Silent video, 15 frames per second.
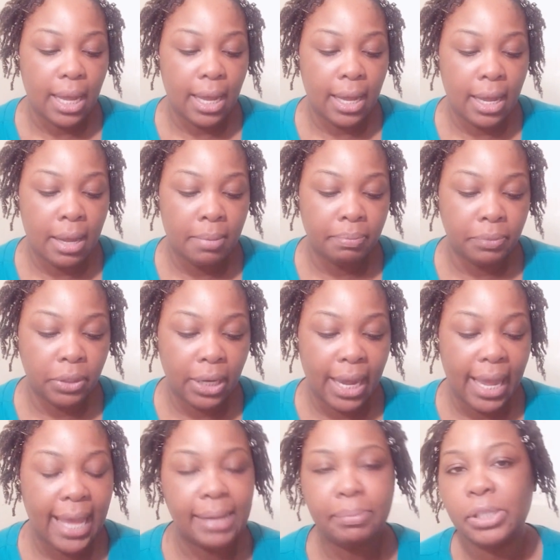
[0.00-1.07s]
you know,
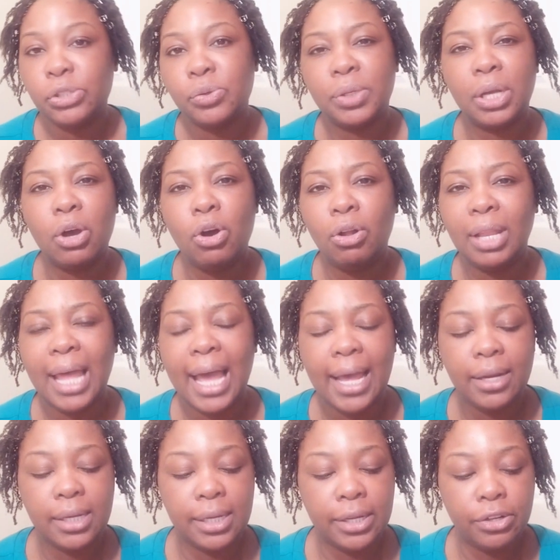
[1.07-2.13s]
I had been doing a whole
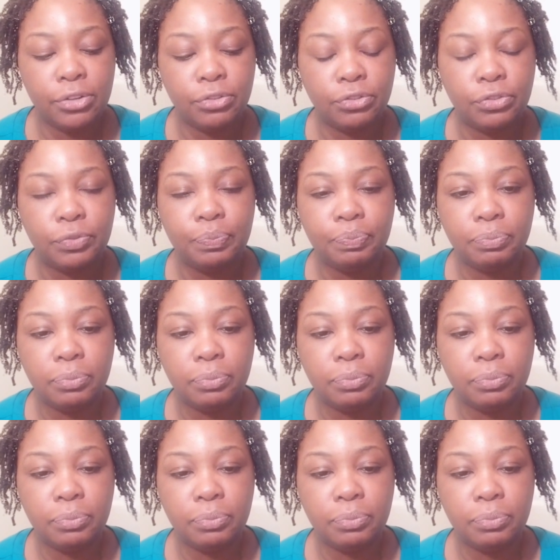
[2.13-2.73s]
lot of